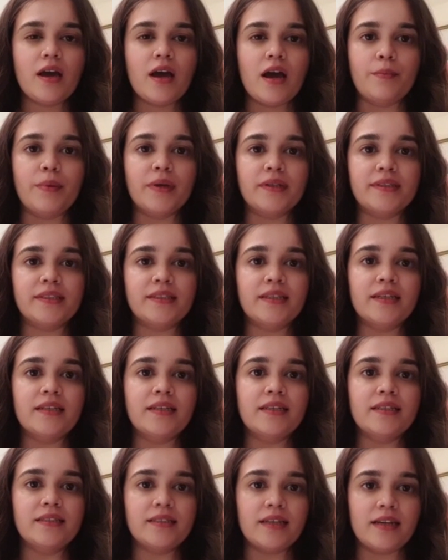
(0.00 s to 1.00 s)
But
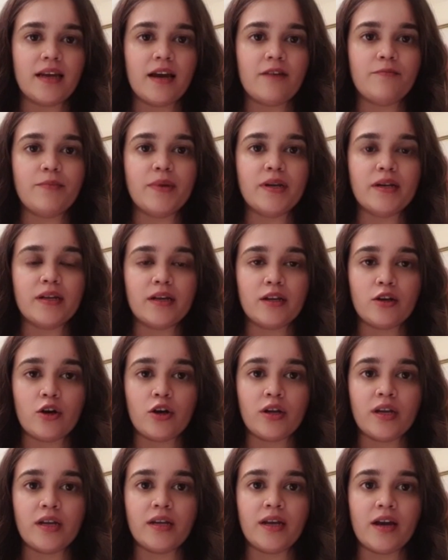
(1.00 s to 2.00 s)
studies that have been done on
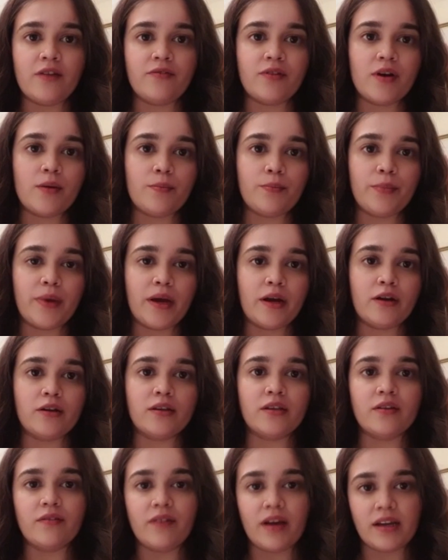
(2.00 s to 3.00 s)
it have compared the
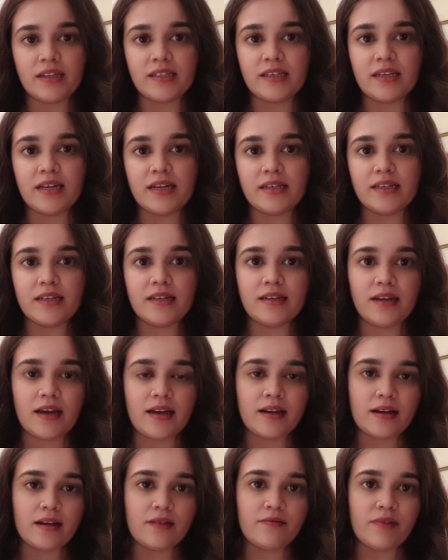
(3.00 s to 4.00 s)
vaccinated and
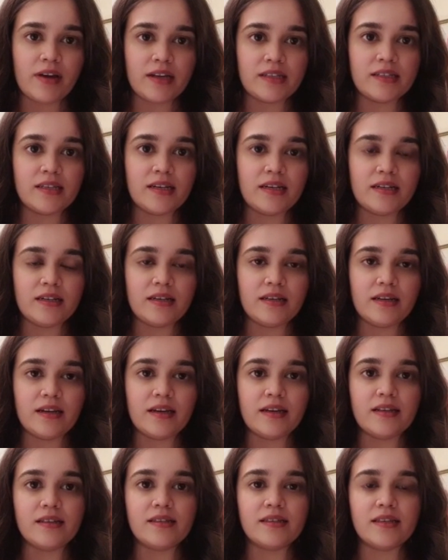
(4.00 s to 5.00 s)
unvaccinated
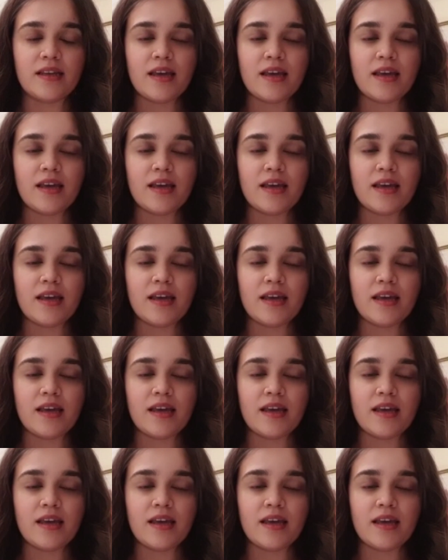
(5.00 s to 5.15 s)
kids